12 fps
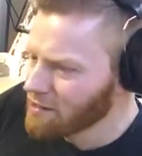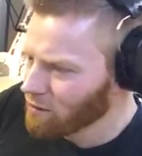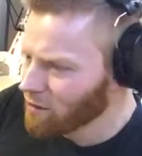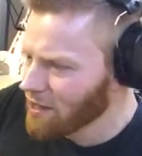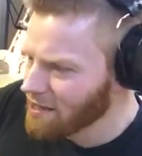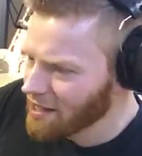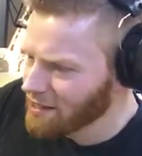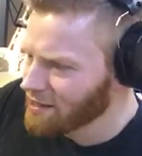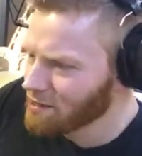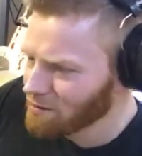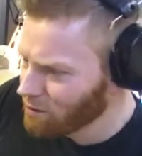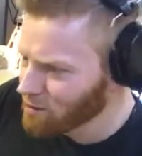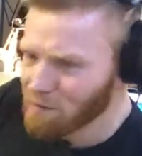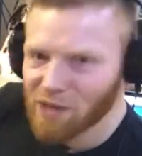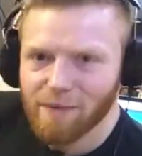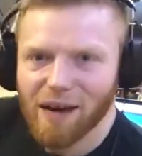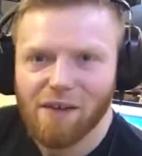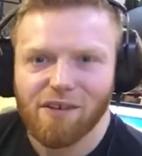All these things, this is the awesome
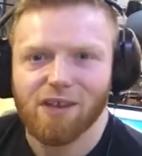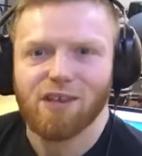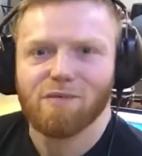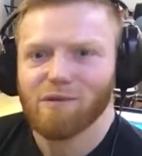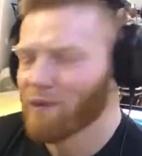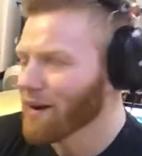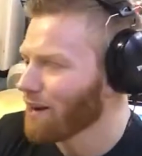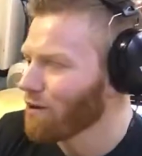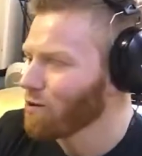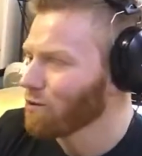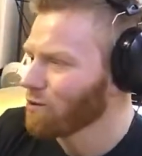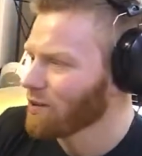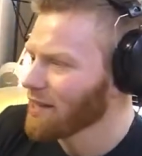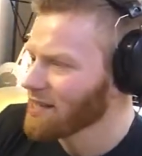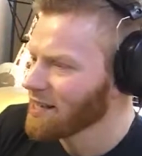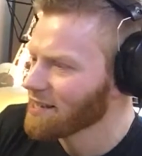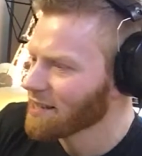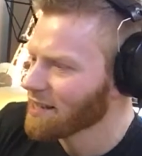thing about having a human brain, like all these
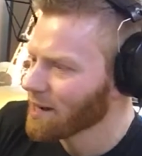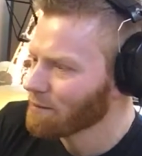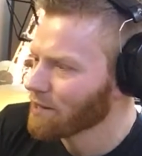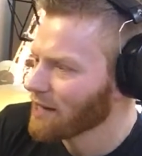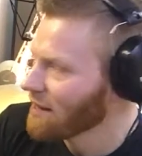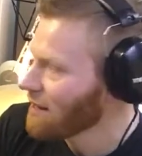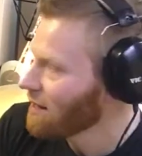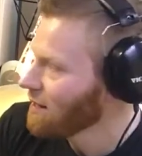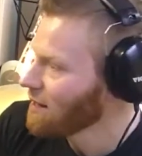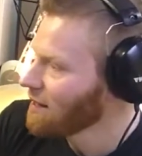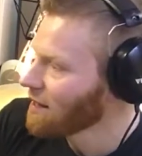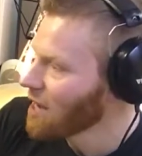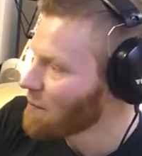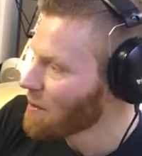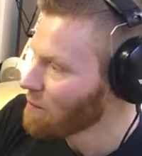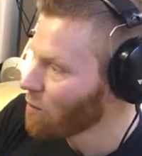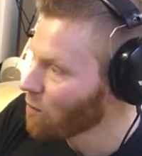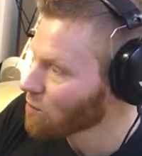things can come together a
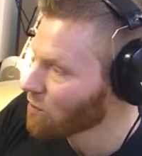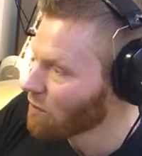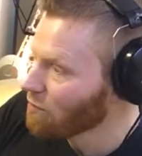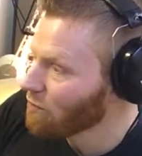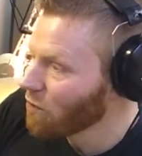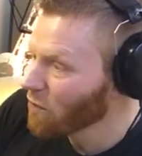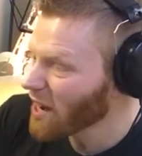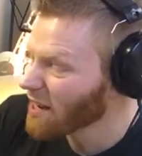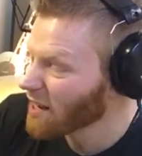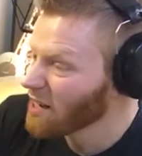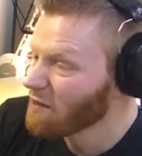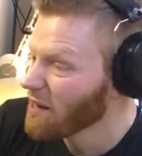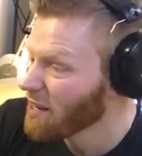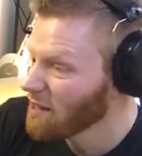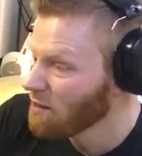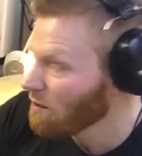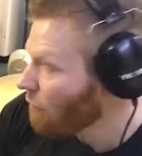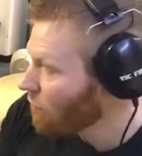bit more sort of organically,
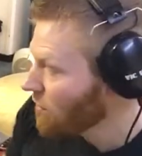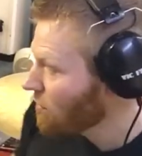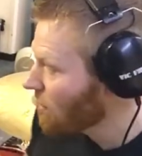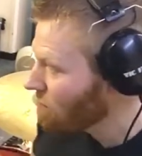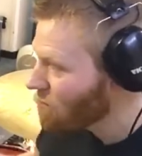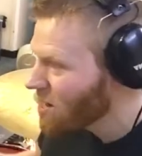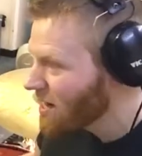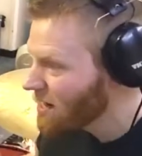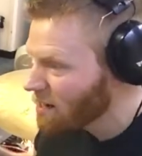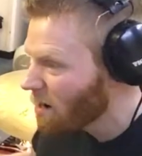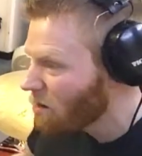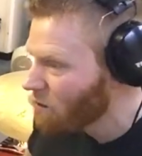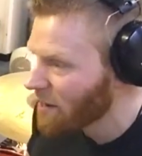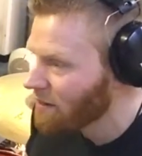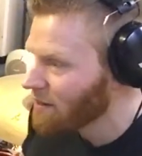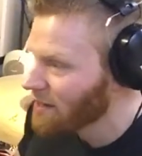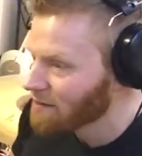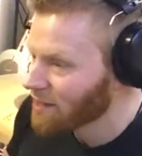really. Often you don't really know where
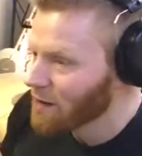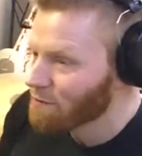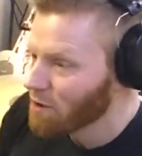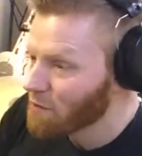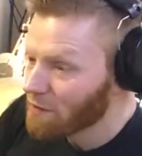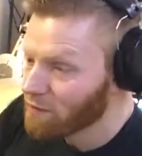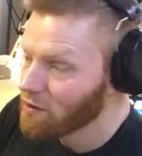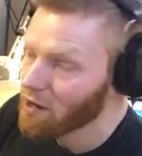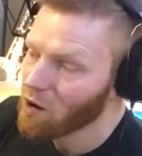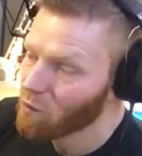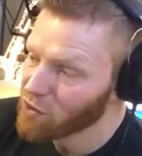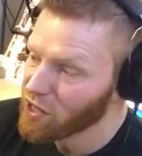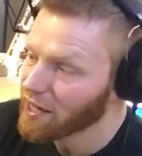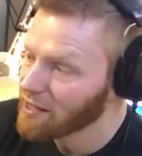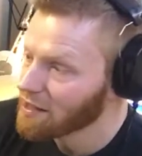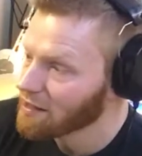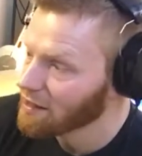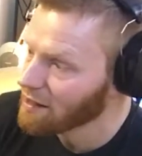these things have come from, but one thing
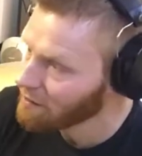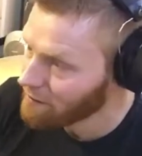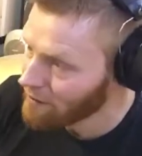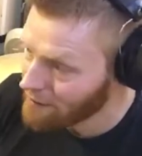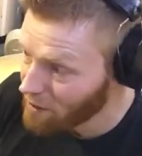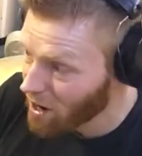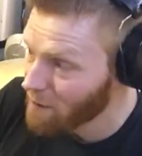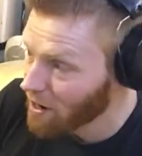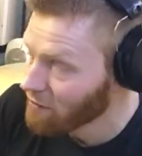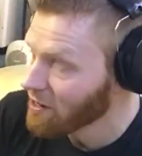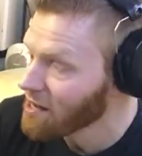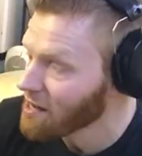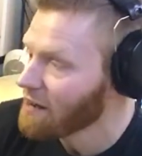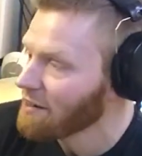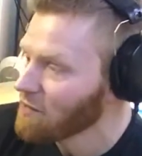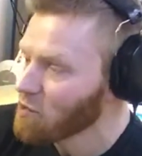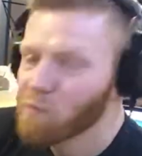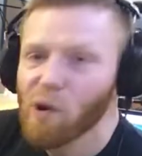is, in my mind, really clear,
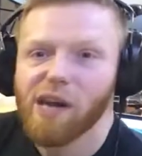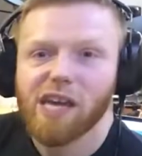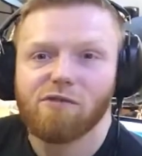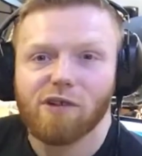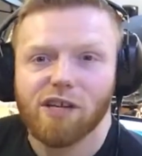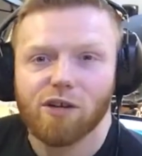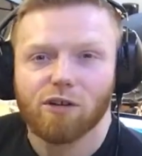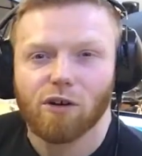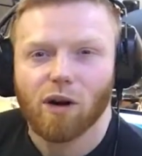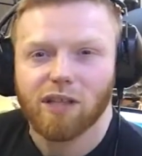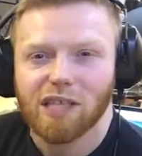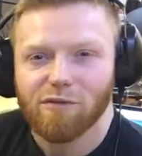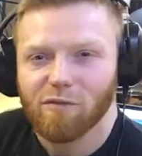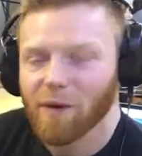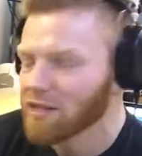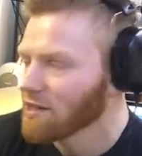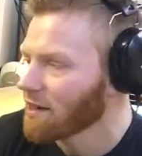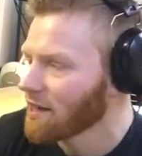is if you put in really good quality
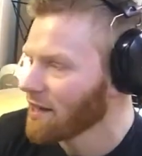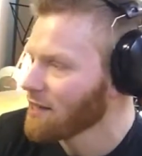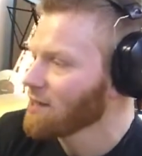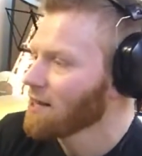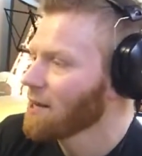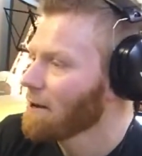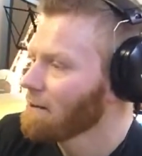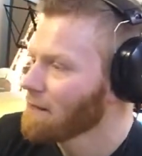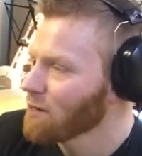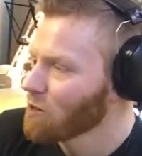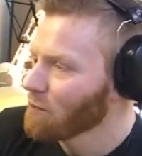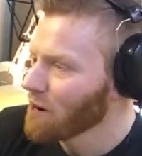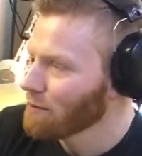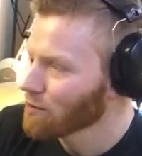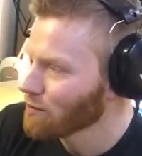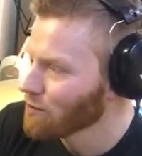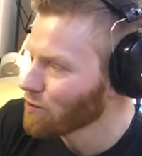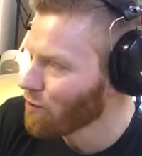information like this, then your brain will
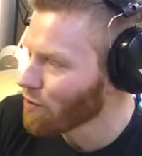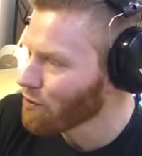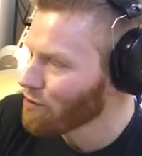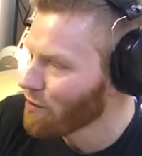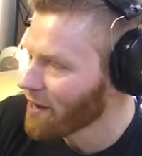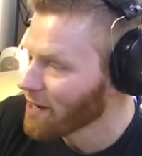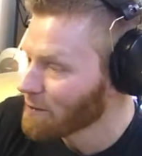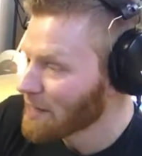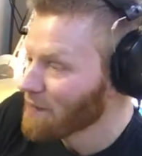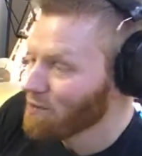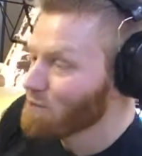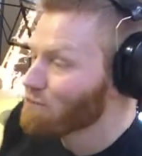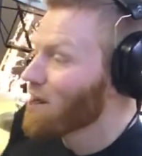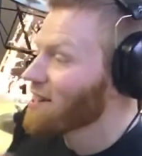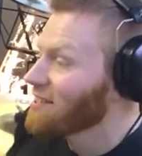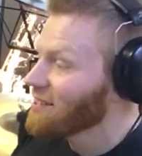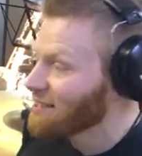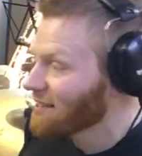sort of sort through it, and especially if you
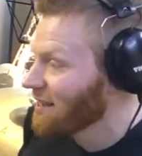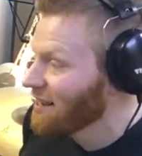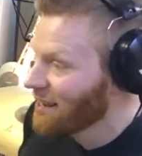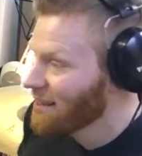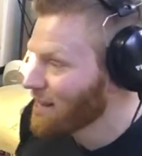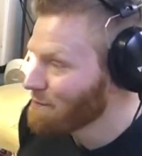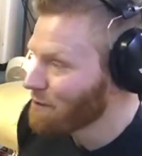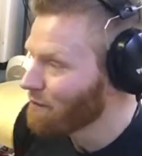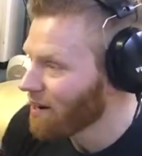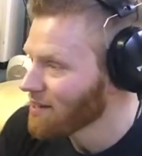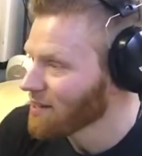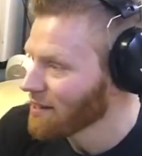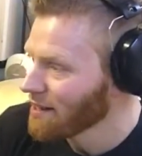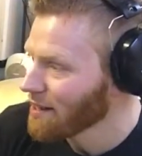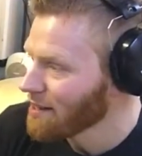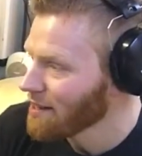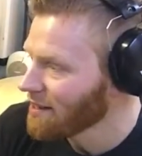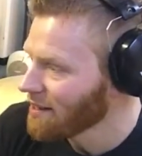practice the improvising
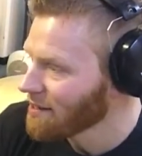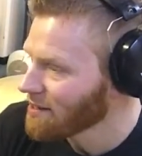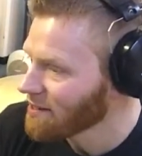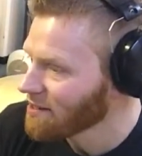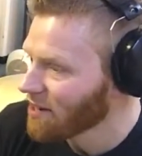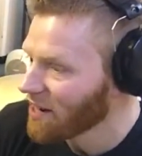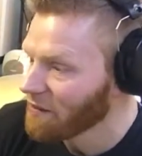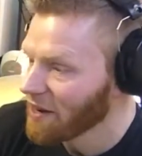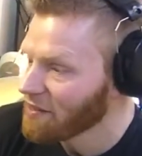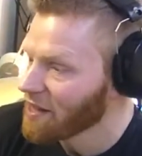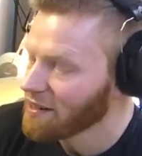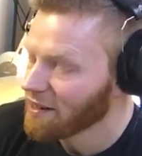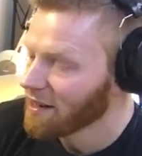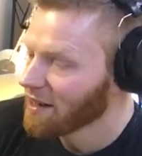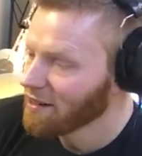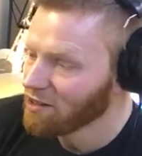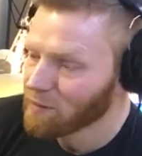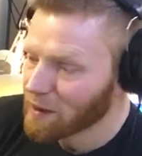side of it, then
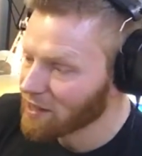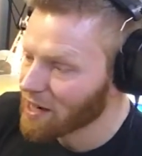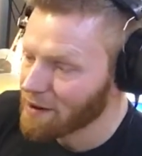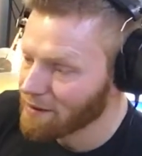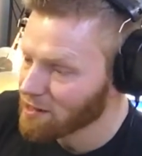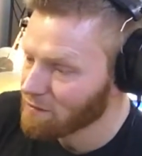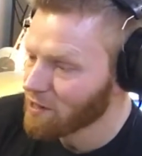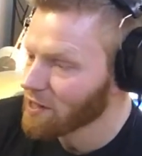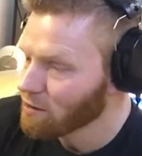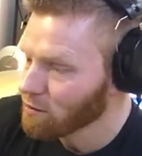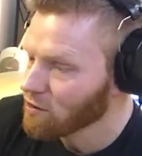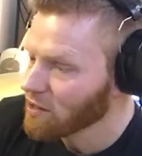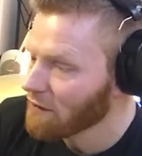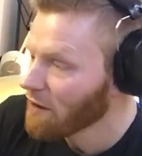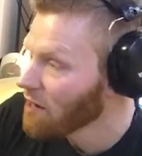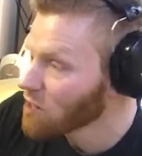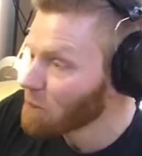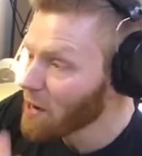you'll be able to come out with some really cool
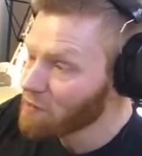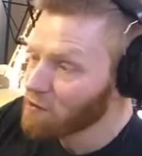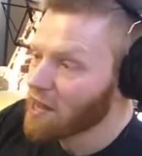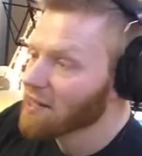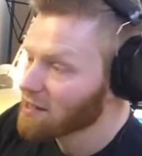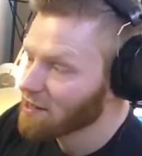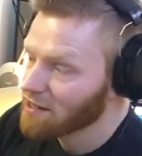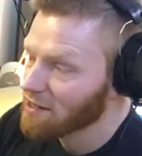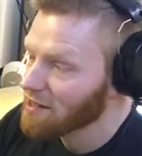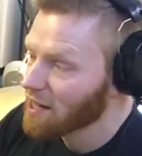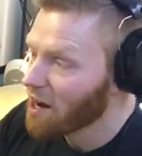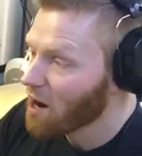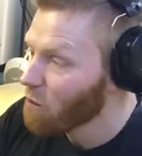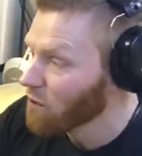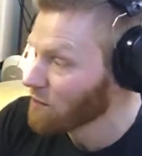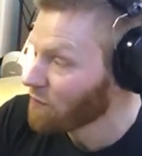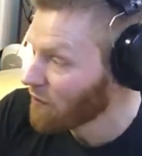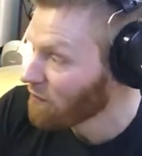stuff. So play through the exercises, they are
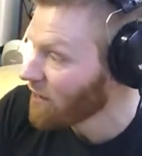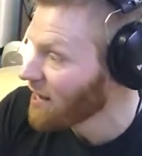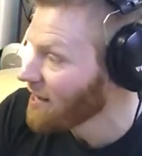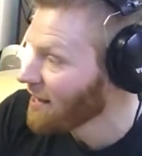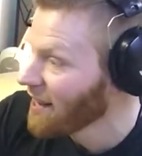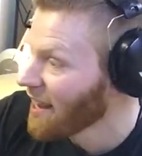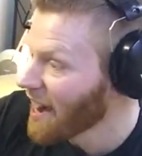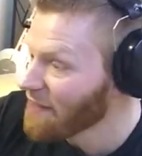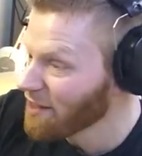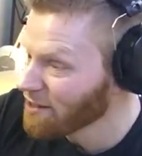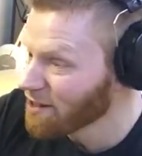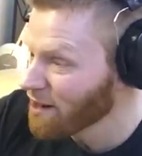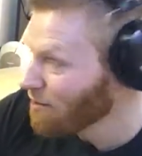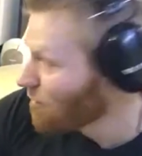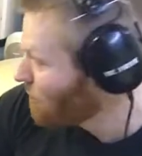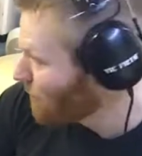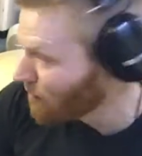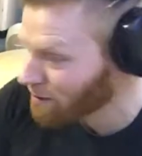1 to 15, and then just close
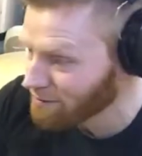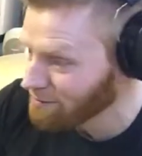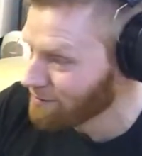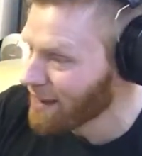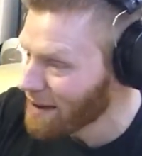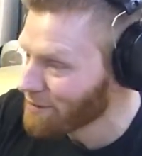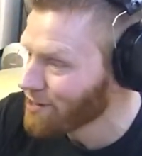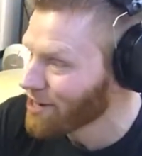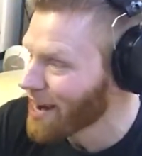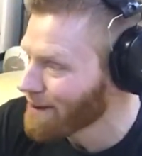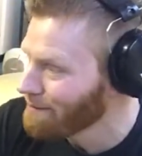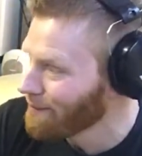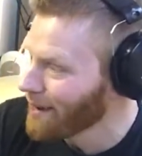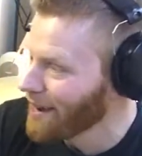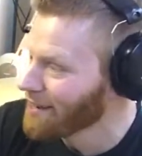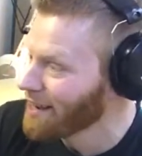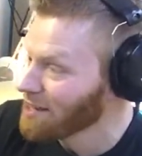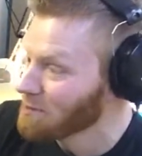the book, have a jam,
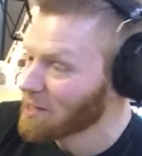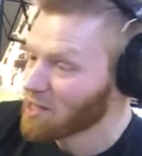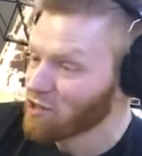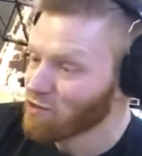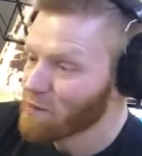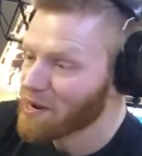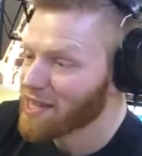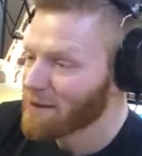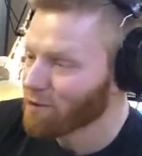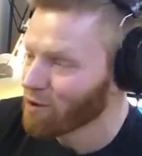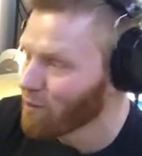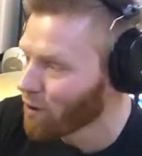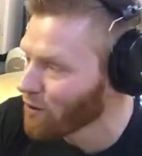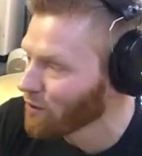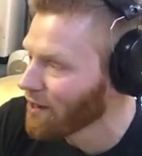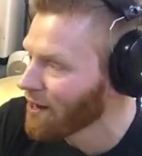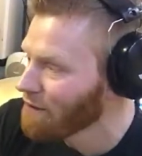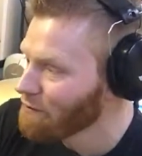and especially as you repeat that more and more,
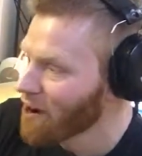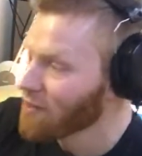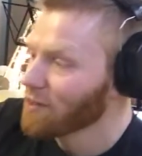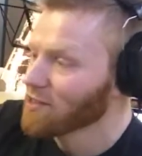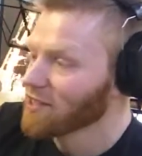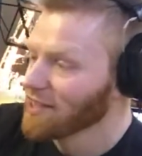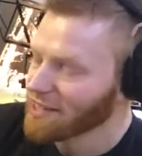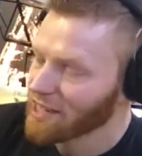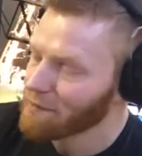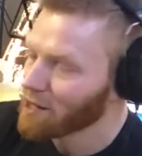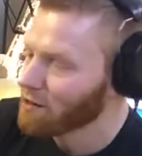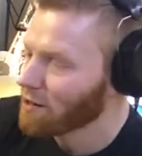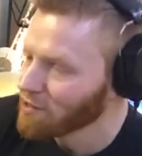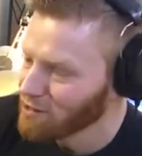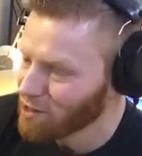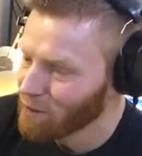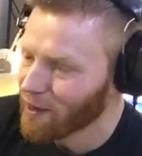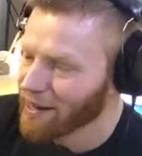you'll find those ideas coming across
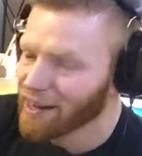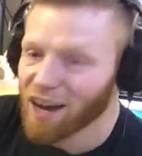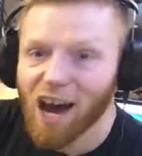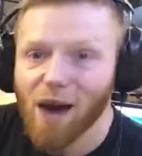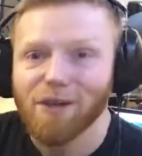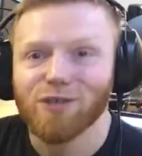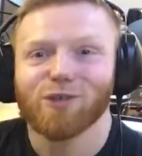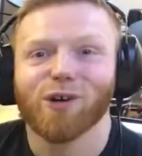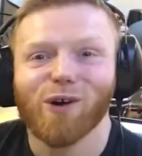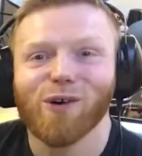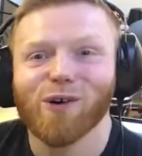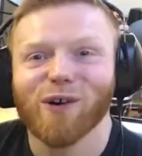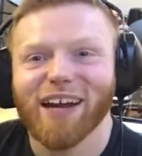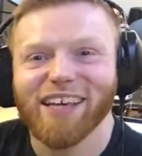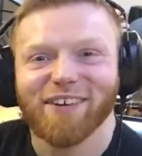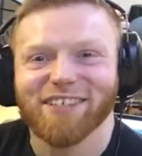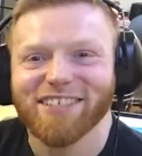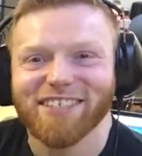into your playing. Hope it's all cool. Any
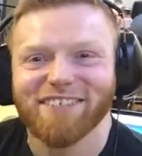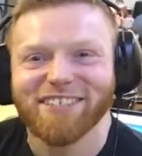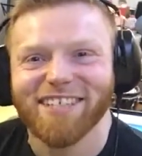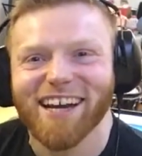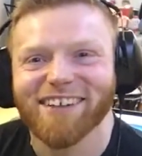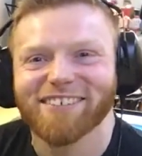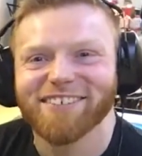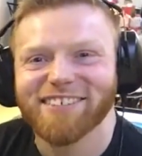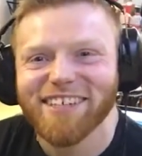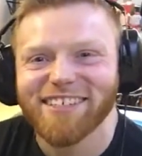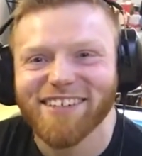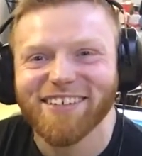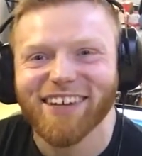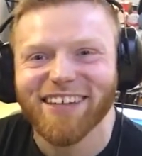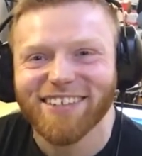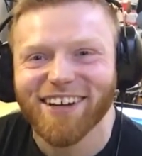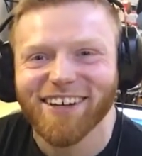questions, give us a shout. See you soon. Thanks a